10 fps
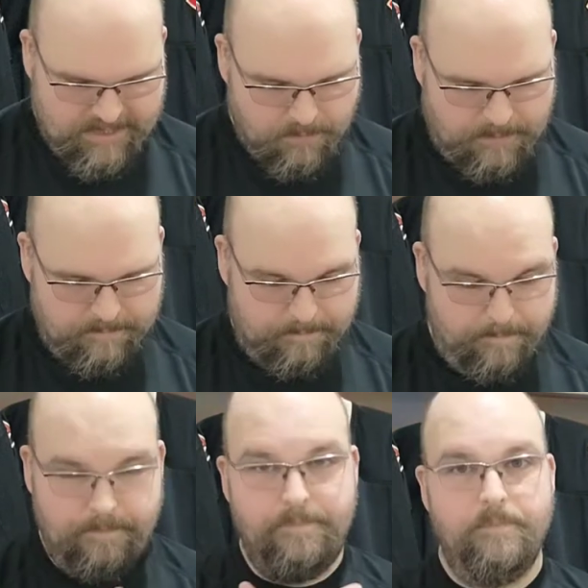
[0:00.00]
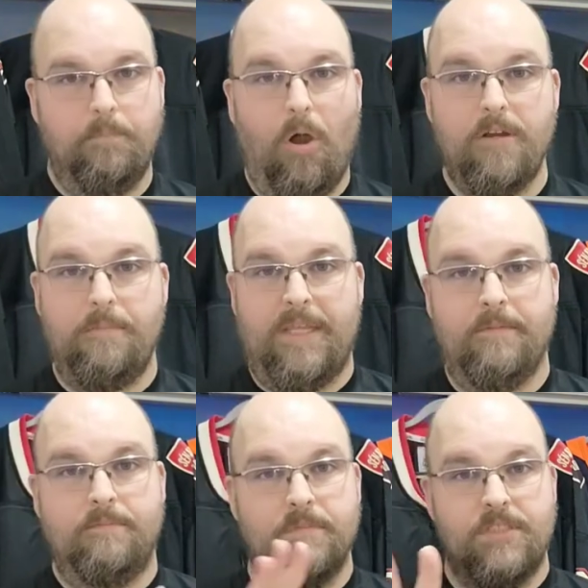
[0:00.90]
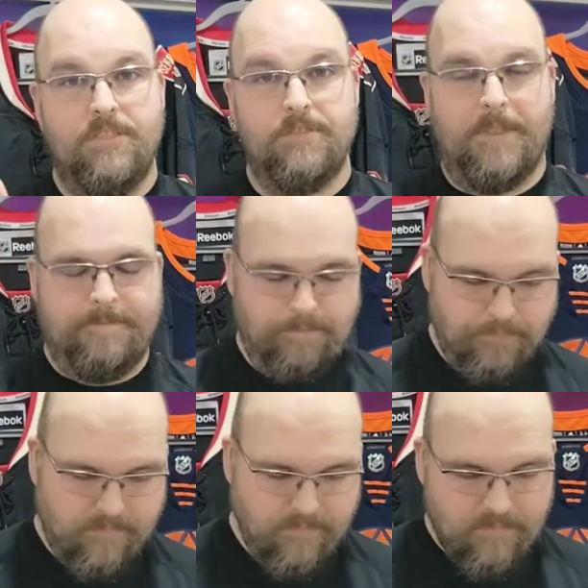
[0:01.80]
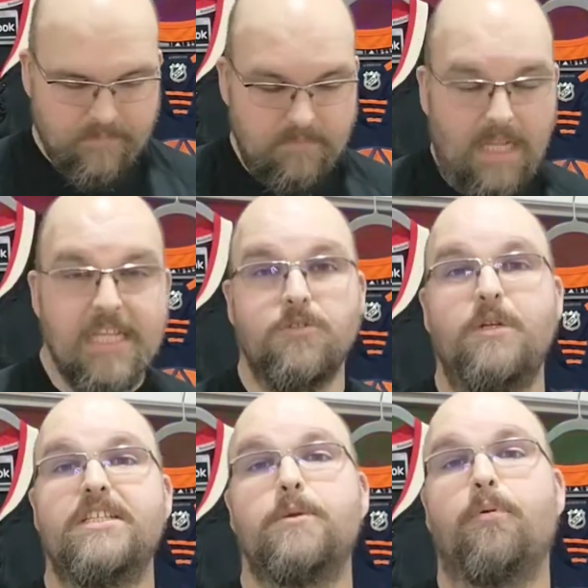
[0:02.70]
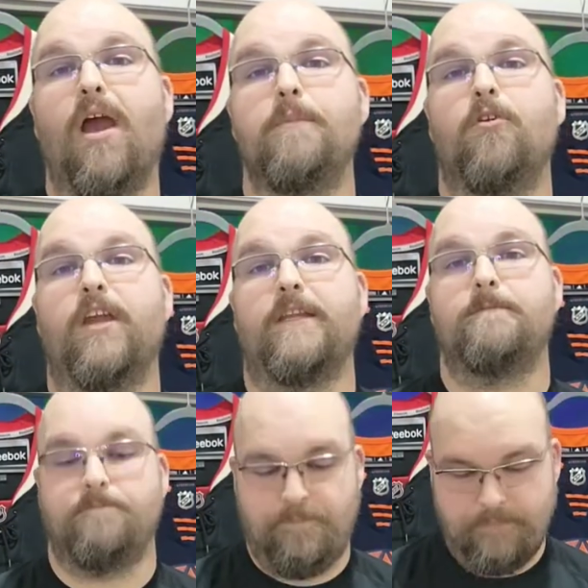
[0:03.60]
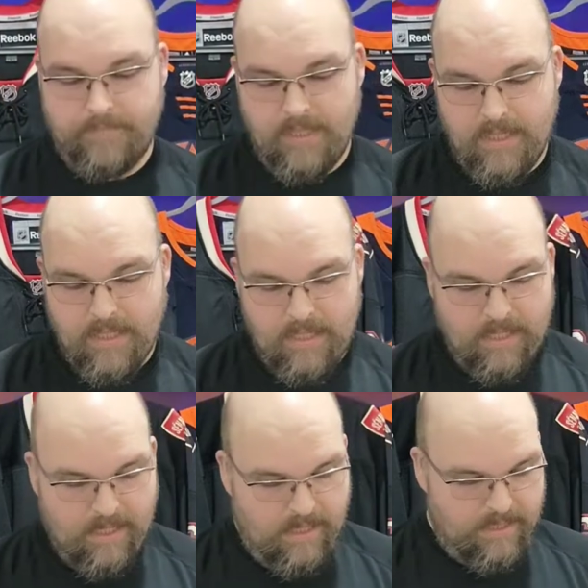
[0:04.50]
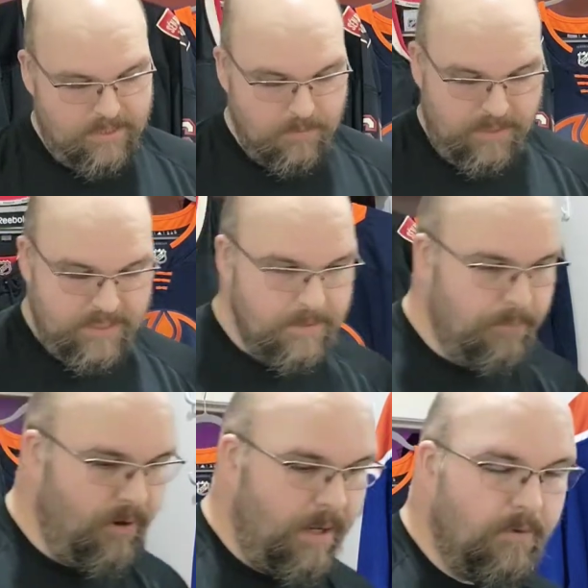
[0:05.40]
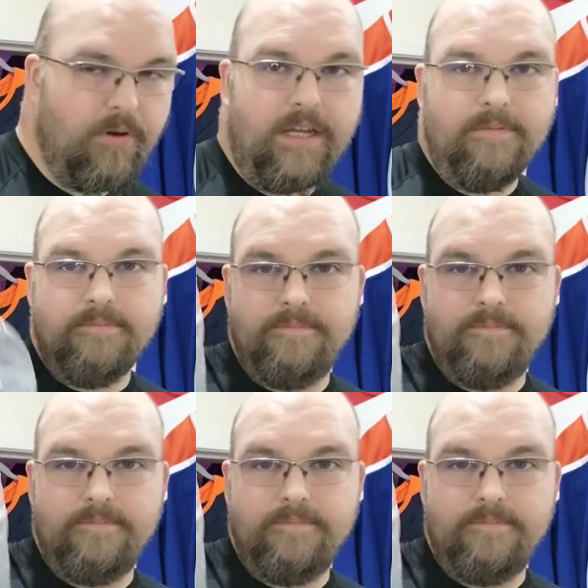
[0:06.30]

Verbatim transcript: one, pardon me, excuse me. This one is a prime green. This one is a prime green.